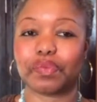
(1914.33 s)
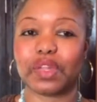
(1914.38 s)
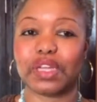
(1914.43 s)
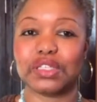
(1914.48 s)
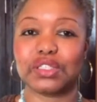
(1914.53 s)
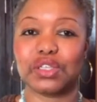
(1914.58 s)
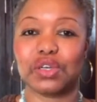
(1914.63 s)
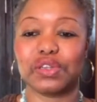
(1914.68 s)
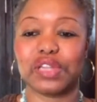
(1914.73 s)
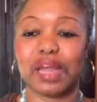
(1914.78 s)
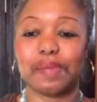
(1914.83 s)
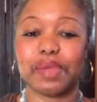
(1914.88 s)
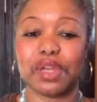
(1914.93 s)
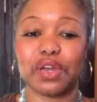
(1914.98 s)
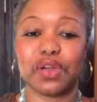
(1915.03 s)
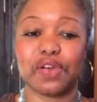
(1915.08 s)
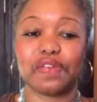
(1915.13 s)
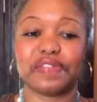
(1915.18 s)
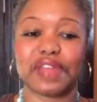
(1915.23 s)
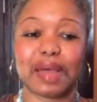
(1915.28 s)
So let me
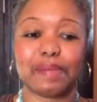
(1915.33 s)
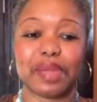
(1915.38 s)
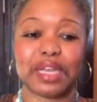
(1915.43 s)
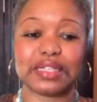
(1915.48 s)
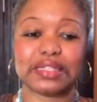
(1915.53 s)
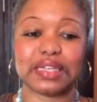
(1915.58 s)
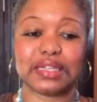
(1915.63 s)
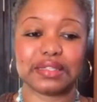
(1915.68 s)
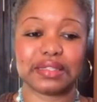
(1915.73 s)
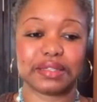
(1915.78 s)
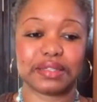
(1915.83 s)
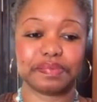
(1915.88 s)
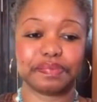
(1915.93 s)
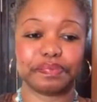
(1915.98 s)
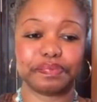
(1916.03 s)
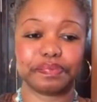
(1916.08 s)
know if that makes sense.